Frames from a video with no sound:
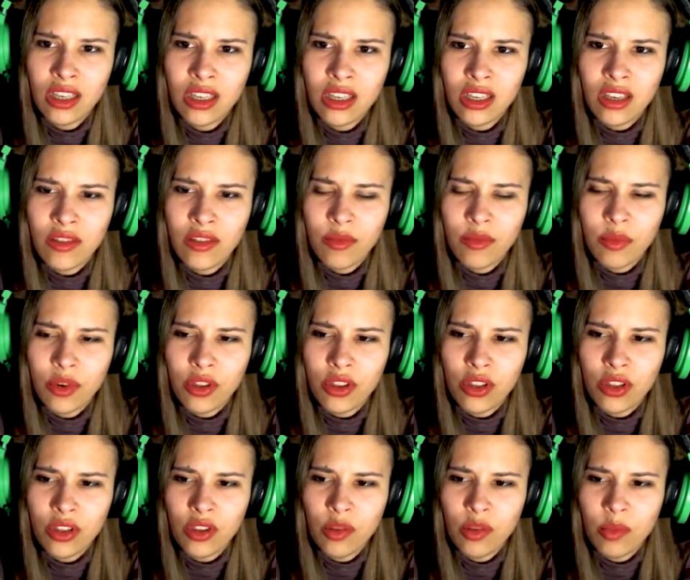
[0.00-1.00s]
Give
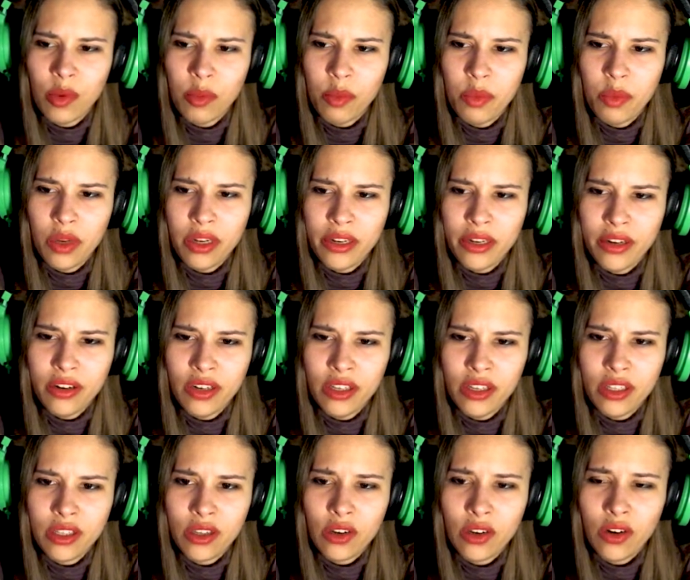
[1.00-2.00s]
bottle to baby
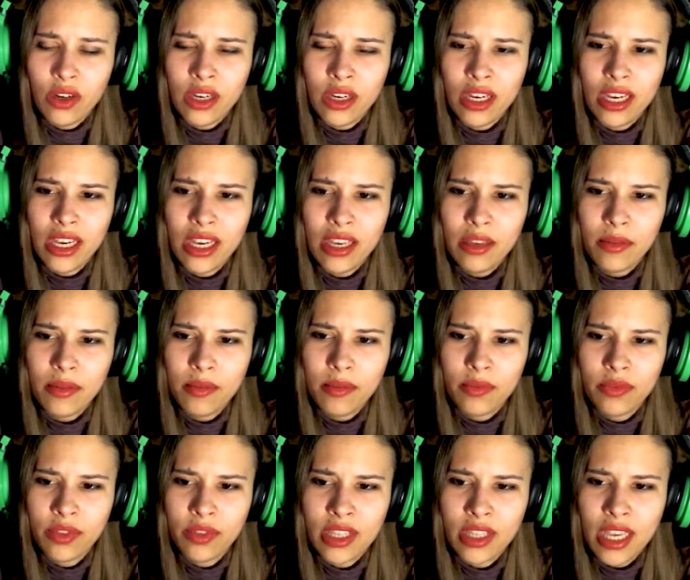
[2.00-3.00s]
Lyris. Okay,
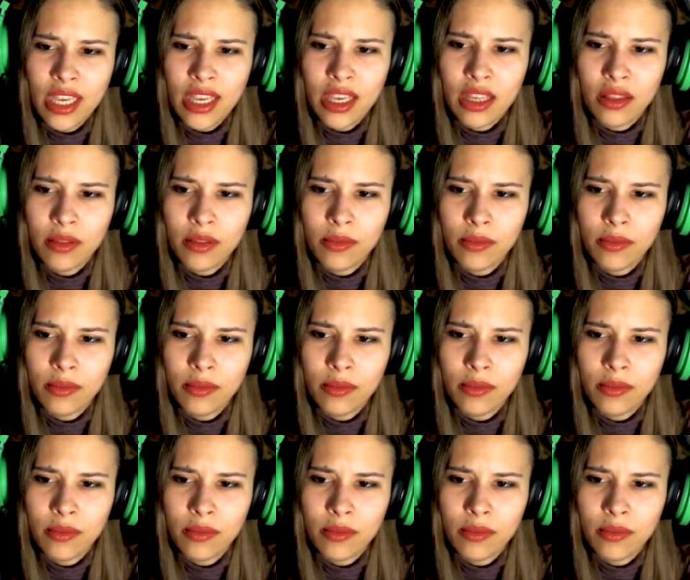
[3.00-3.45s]
take it.